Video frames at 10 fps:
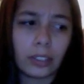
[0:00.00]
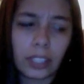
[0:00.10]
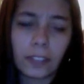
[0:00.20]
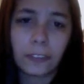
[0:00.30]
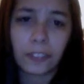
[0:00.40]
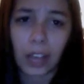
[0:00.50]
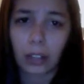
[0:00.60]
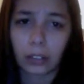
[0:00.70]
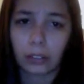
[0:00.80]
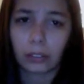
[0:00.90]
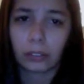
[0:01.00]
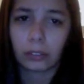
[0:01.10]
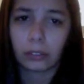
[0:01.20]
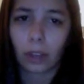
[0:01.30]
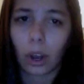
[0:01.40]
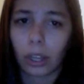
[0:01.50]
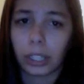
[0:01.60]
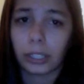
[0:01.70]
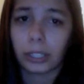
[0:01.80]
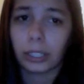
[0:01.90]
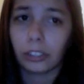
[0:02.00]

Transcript: he fell on it.